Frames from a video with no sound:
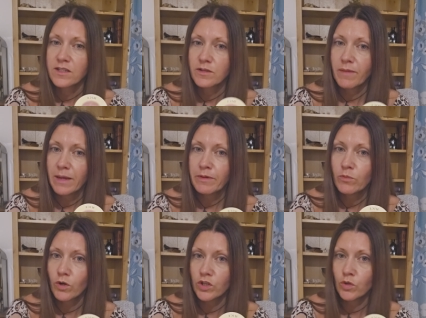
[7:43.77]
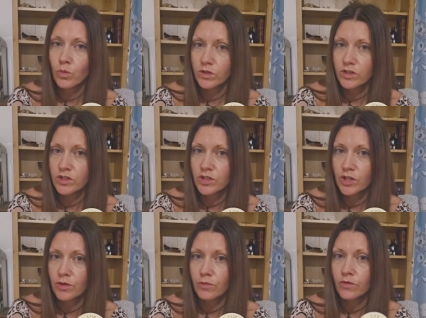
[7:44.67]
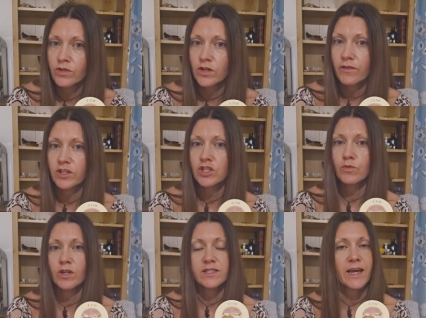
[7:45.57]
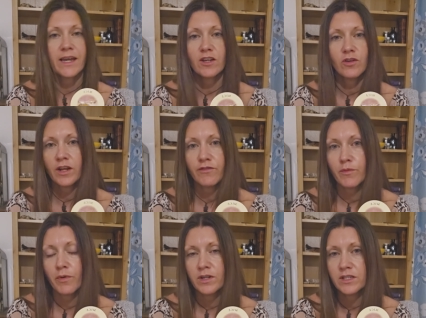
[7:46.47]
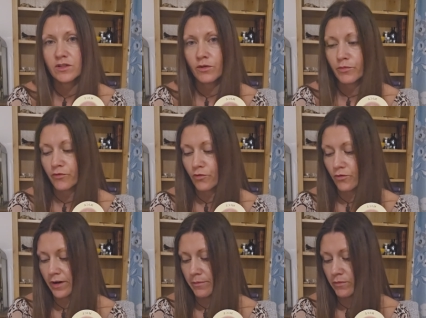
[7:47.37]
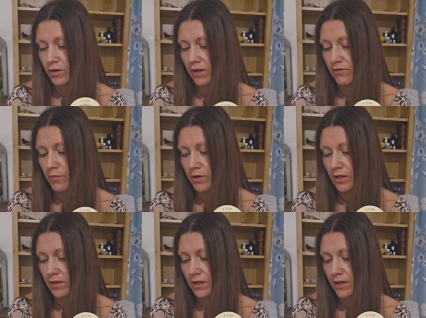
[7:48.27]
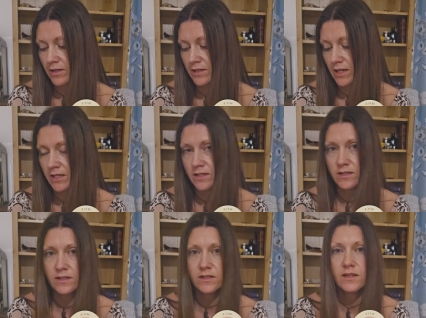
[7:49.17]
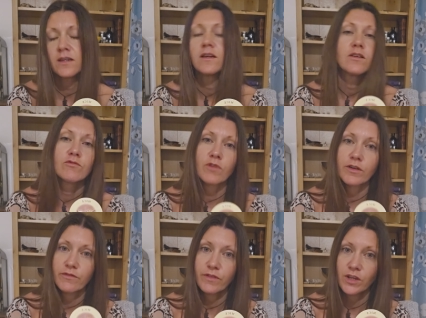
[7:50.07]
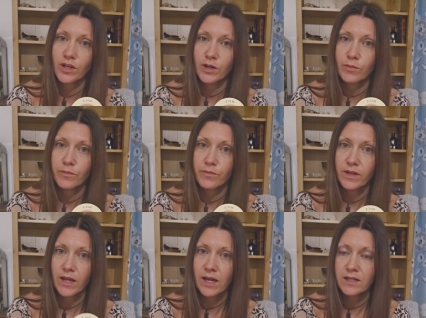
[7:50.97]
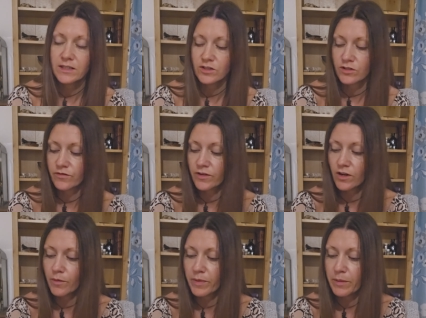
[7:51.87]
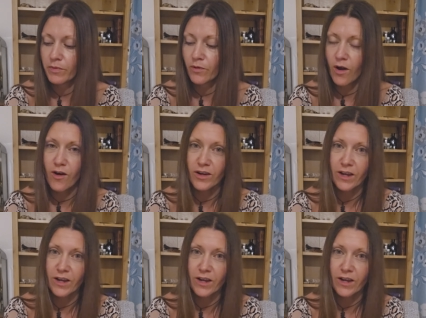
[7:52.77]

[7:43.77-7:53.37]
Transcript: So maybe what you want to do or the direction you want to take, not everybody's up for it. Not everybody thinks it's right for you. And it does feel like people are